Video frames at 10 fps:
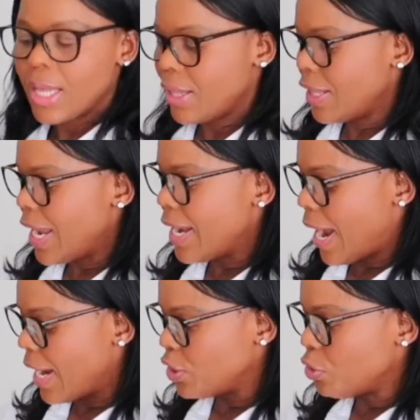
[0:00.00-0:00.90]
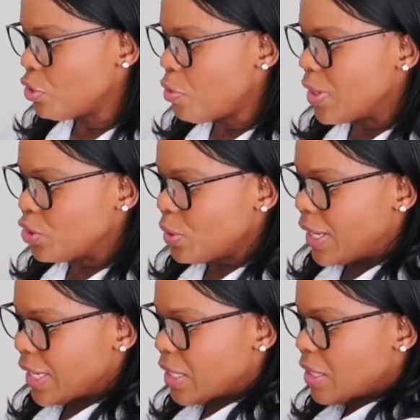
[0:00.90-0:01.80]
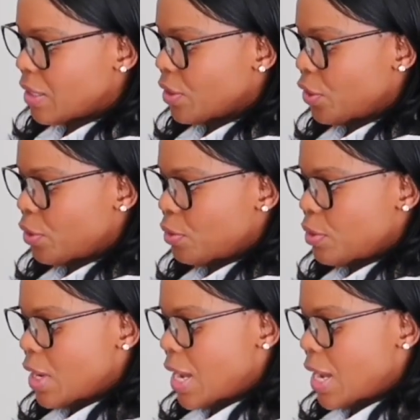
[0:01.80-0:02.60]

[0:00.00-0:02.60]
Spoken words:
then I don't know what you like, you know.